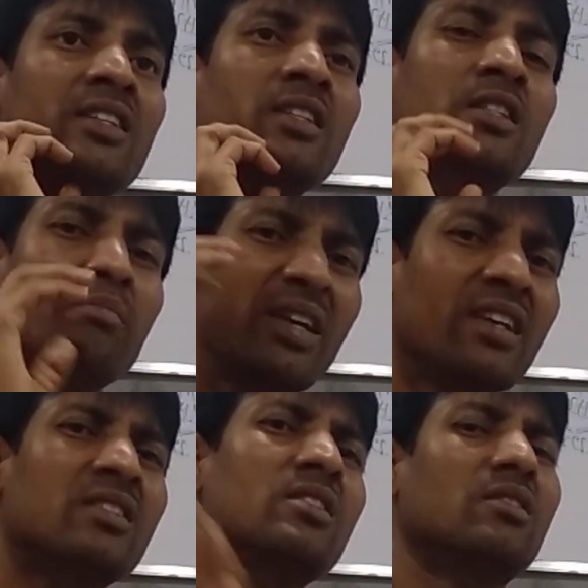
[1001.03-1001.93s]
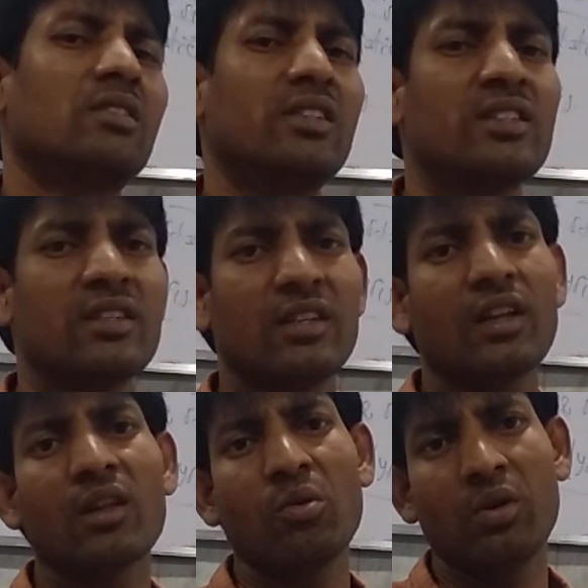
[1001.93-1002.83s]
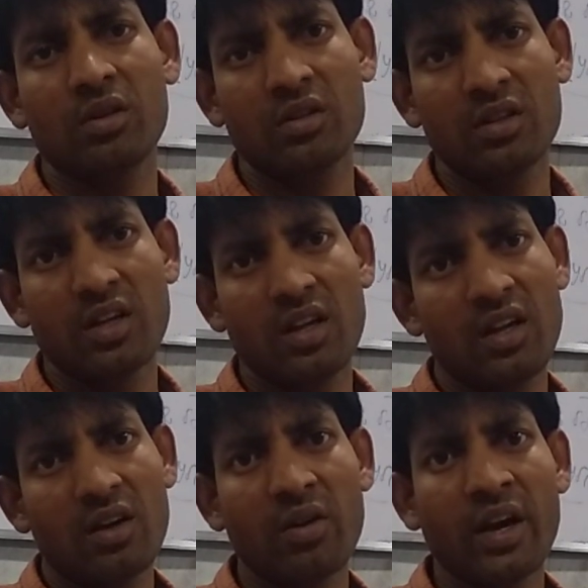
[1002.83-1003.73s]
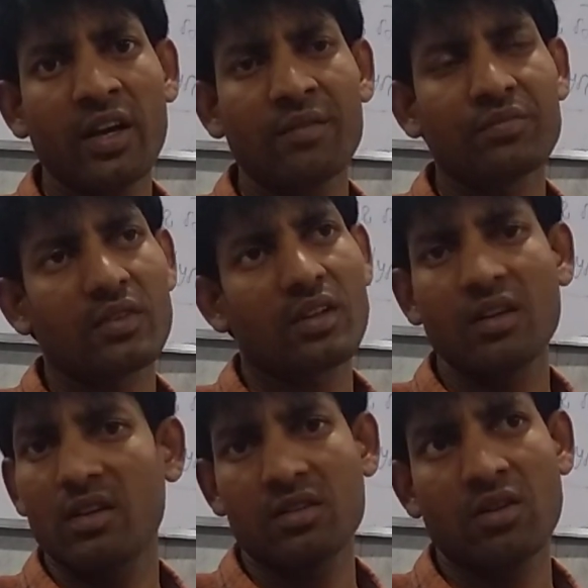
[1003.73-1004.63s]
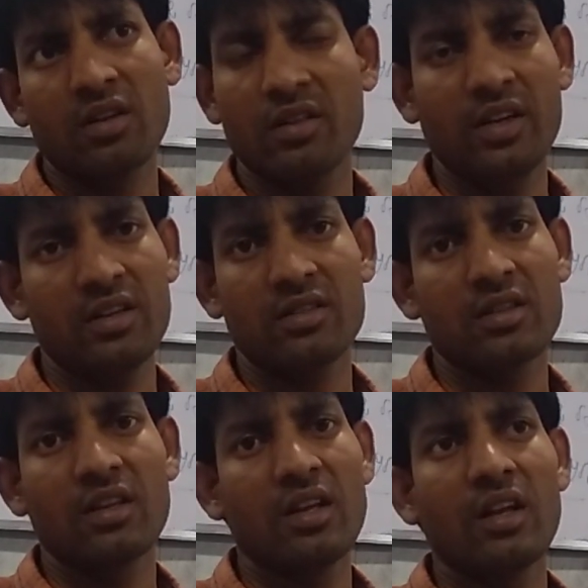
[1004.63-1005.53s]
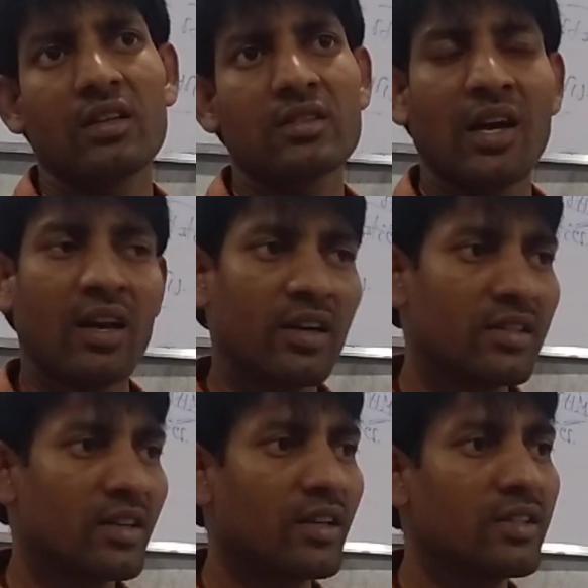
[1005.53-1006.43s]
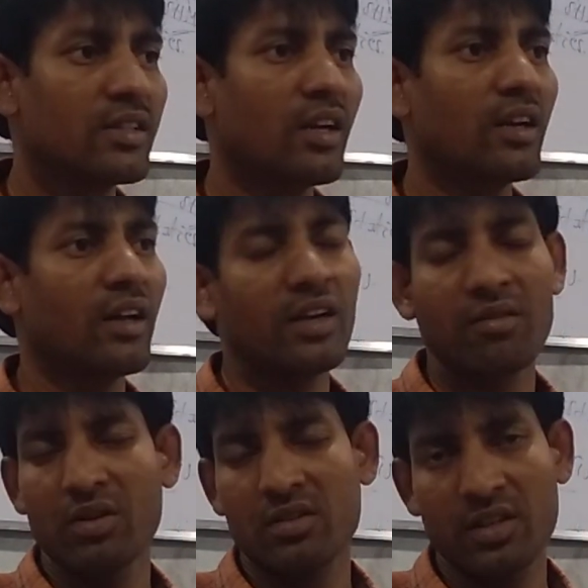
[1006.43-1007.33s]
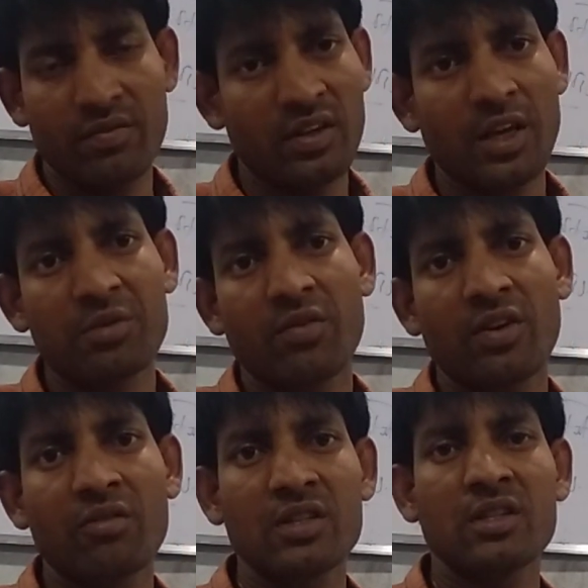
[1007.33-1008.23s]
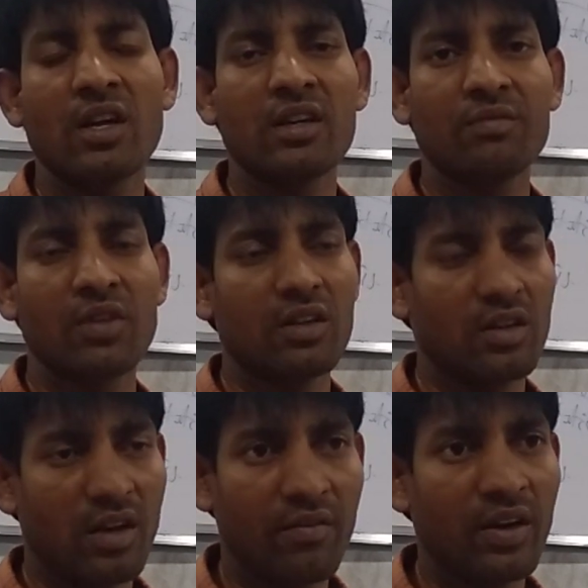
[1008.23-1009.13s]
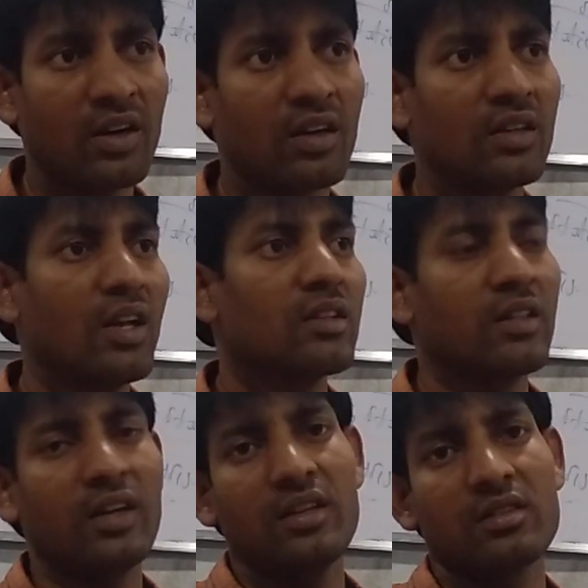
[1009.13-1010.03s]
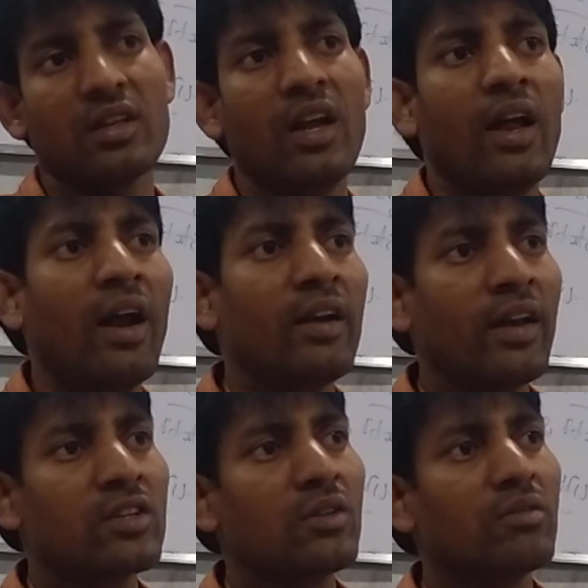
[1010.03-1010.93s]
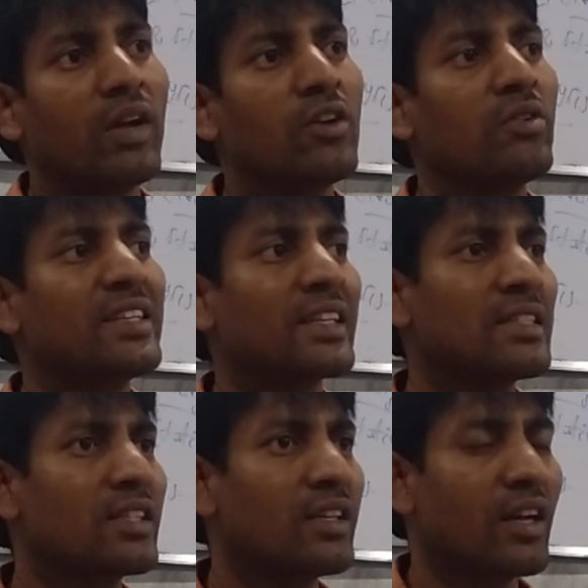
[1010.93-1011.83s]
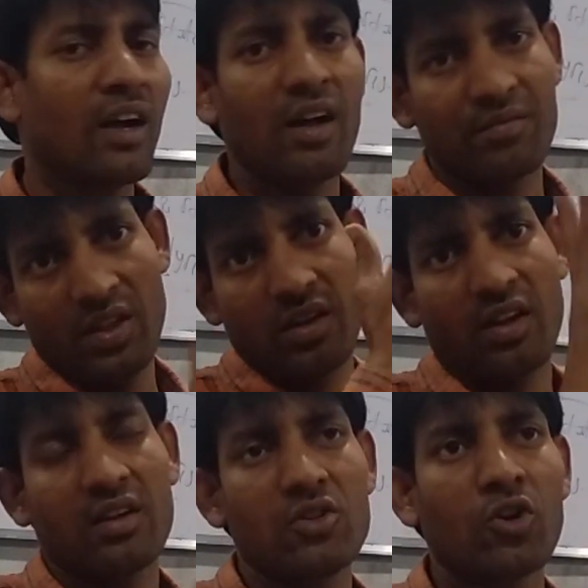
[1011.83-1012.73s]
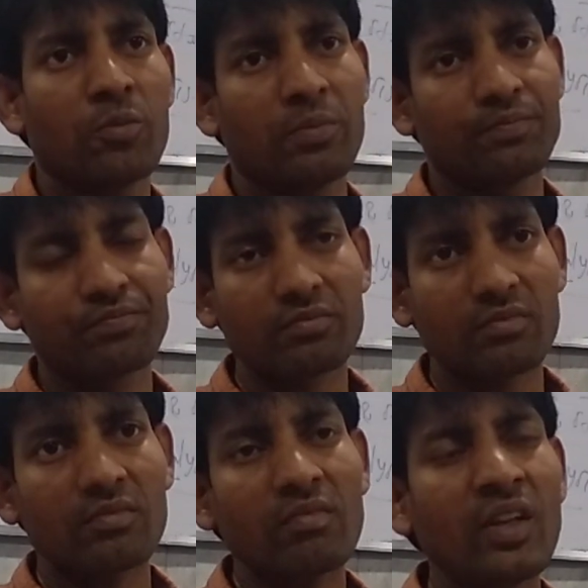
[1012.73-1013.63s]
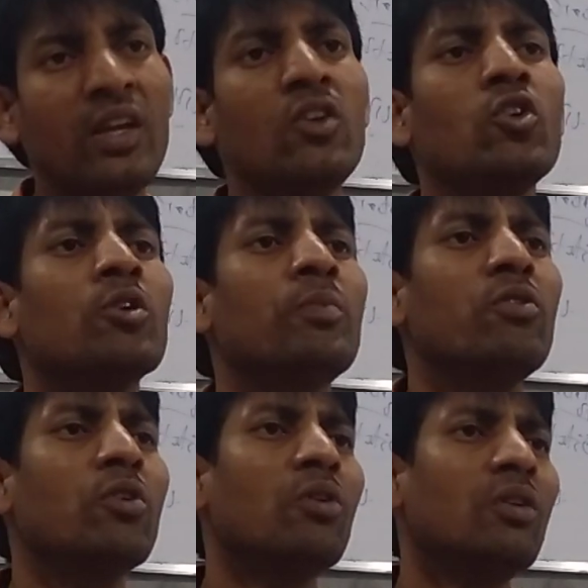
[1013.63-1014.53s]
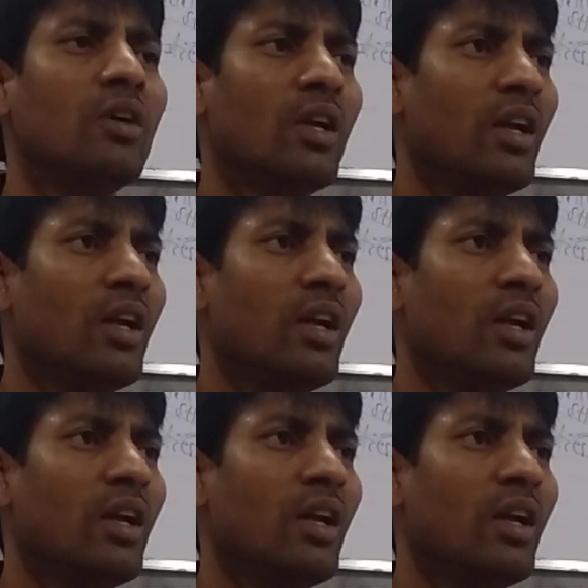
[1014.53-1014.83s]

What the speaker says: is the biggest desert in the world. Okay, na? So that is Sahara desert is there. Rivers, different types of rivers in Africa. So that is. And next, when you discuss that Europe, in Europe, you know,